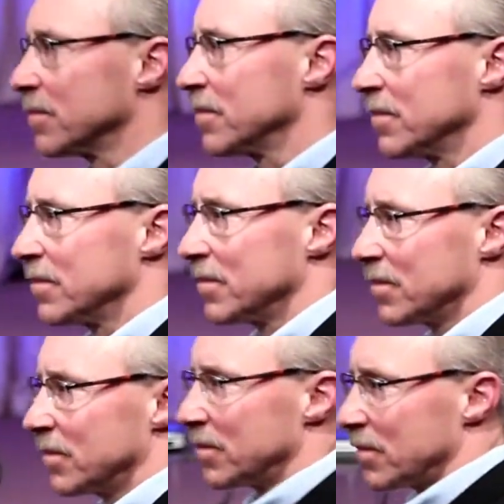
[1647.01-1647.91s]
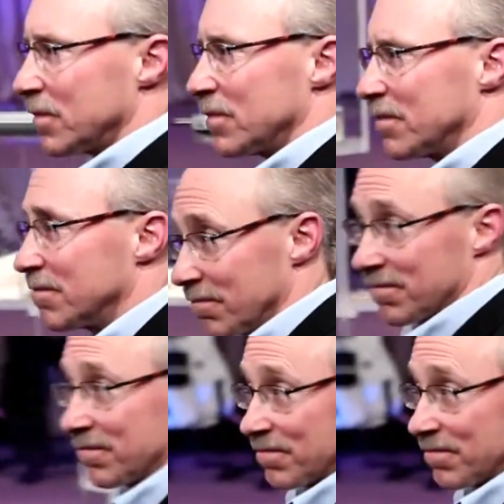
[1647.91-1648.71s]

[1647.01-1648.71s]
Nobody speaks.